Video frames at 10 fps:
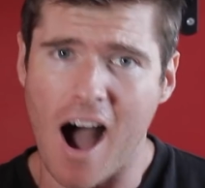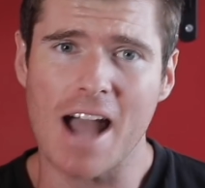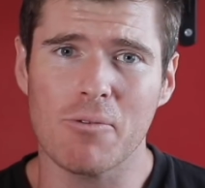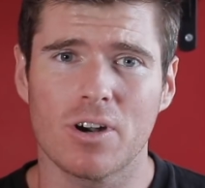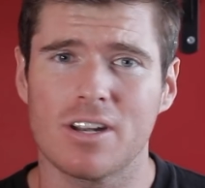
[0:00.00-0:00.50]

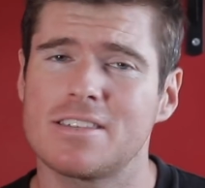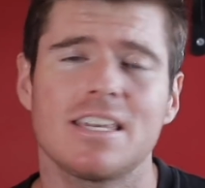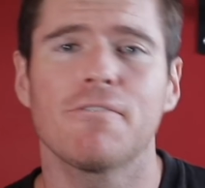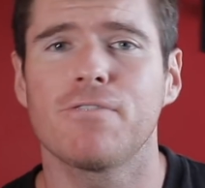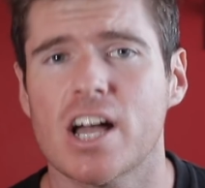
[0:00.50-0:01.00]
I wanted to
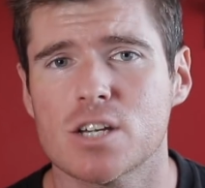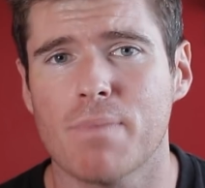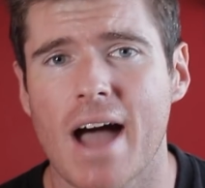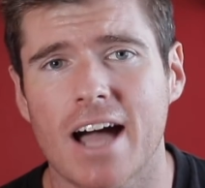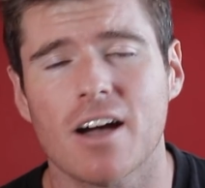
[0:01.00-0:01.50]
see a
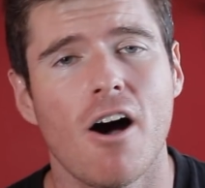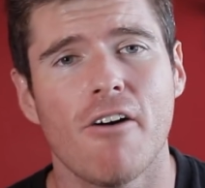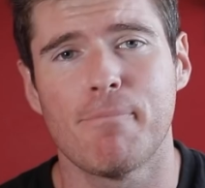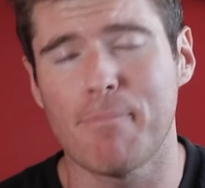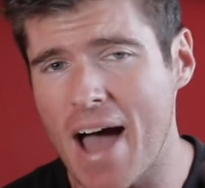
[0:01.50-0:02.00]
flashback
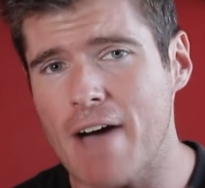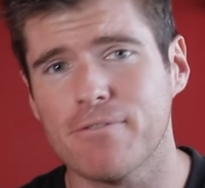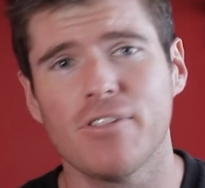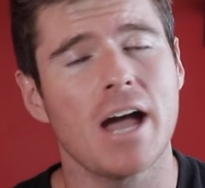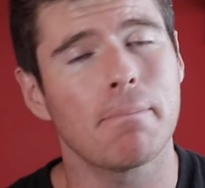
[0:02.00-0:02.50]
of
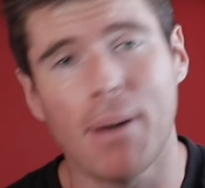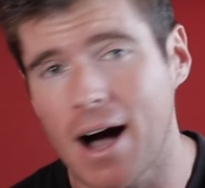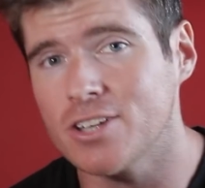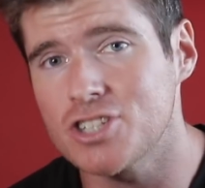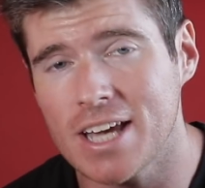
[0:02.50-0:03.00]
Batfleck
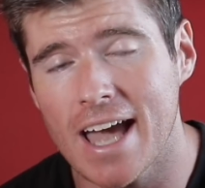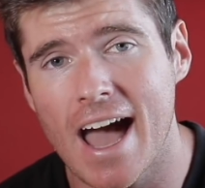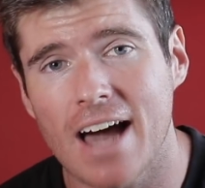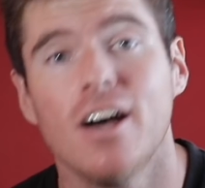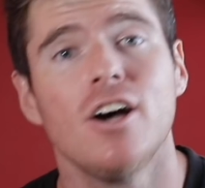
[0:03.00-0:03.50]
punching
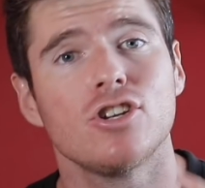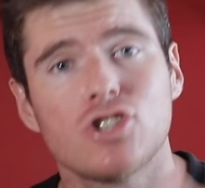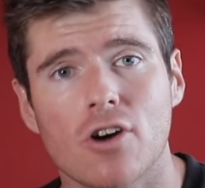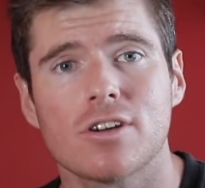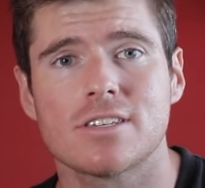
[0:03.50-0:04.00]
out
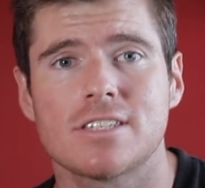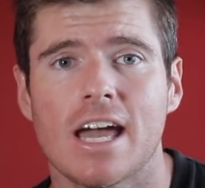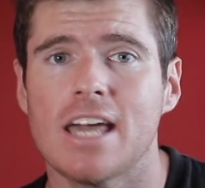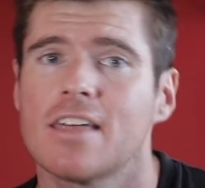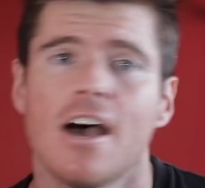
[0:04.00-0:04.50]
Joker's
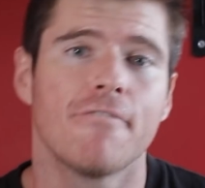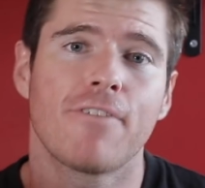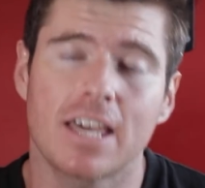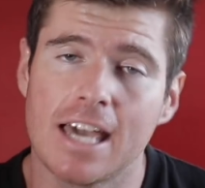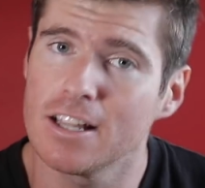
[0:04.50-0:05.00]
teeth
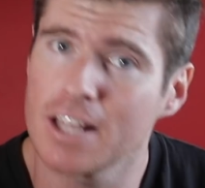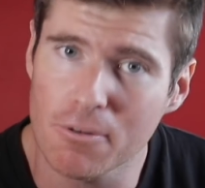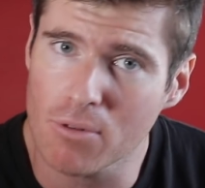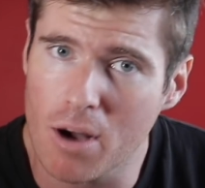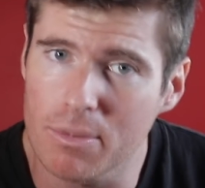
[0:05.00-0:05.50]
for
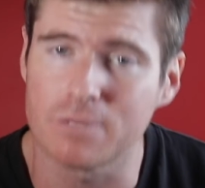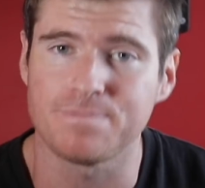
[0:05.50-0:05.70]
killing Robin.